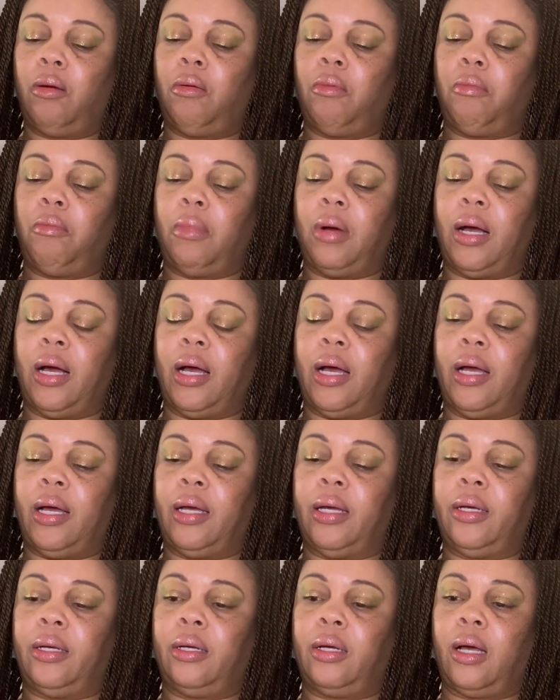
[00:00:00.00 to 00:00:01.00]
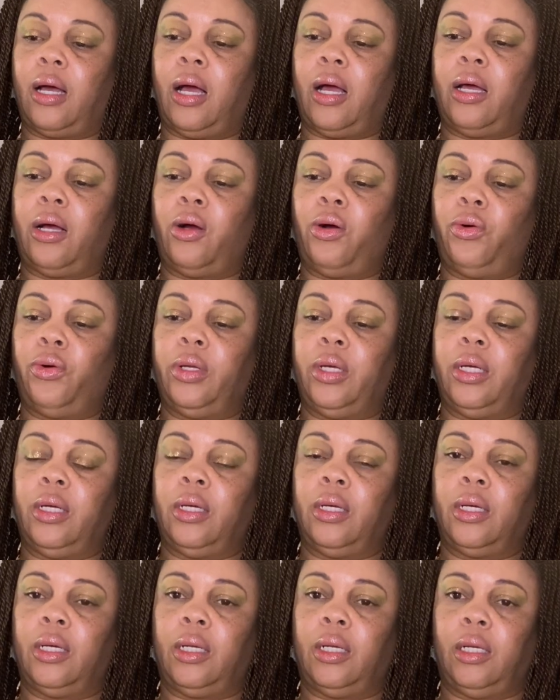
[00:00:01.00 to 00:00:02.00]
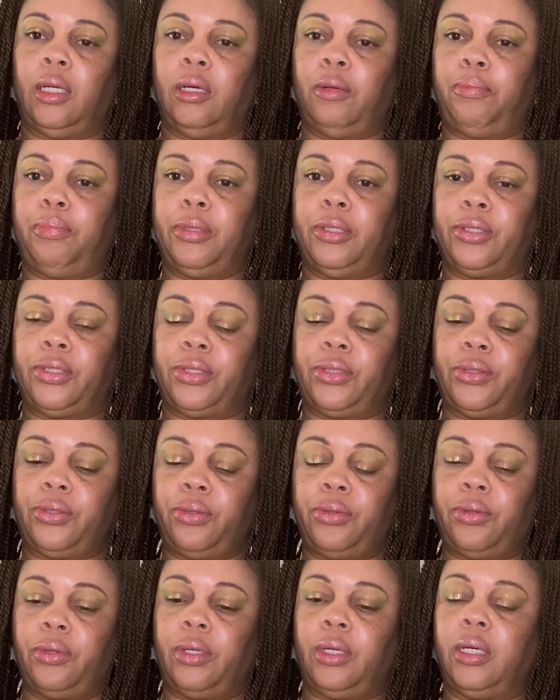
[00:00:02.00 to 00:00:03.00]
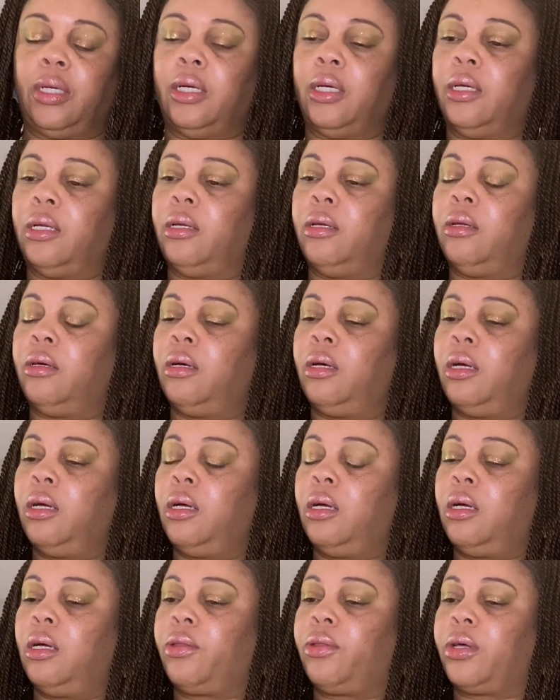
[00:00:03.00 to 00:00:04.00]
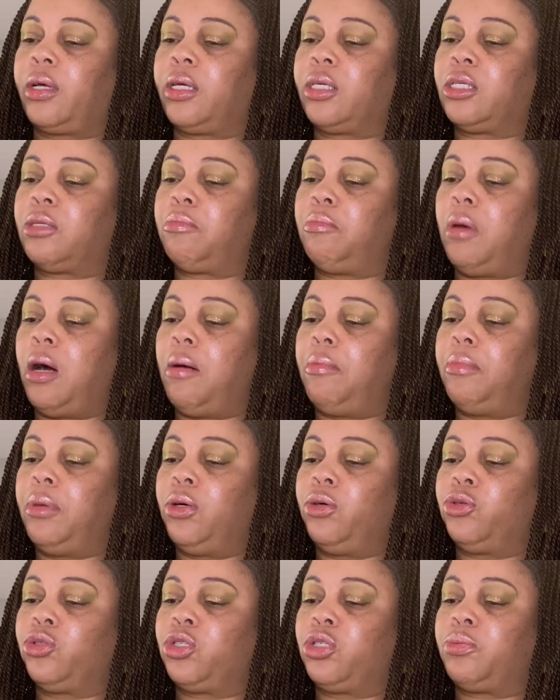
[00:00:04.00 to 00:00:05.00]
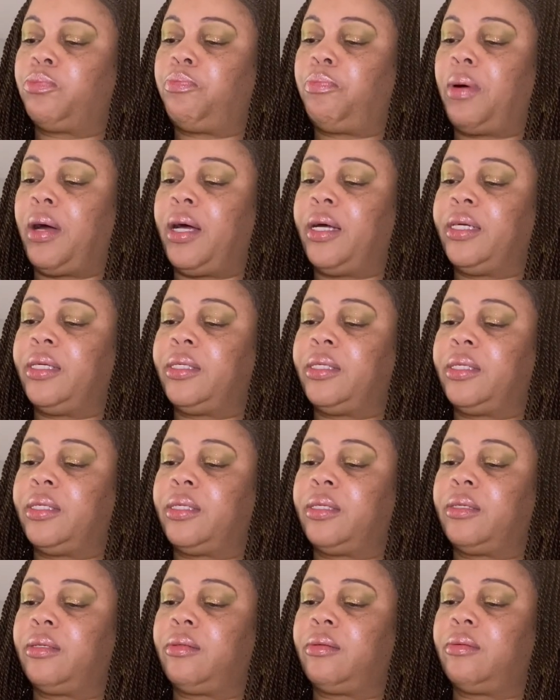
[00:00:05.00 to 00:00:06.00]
my Ioni lip pencil in, I think it's Mambo Spice,